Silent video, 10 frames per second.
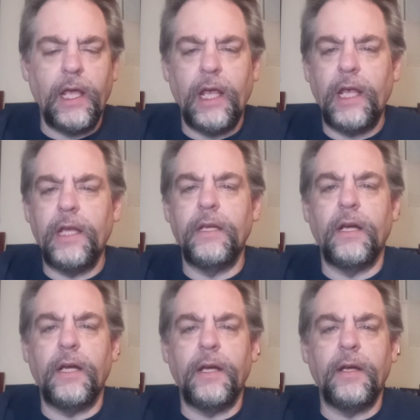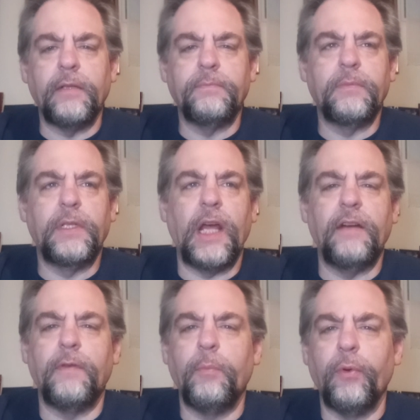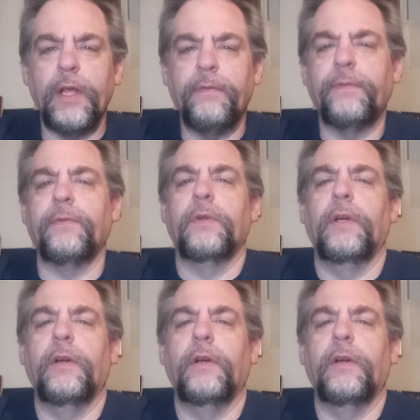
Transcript: and kind of a brief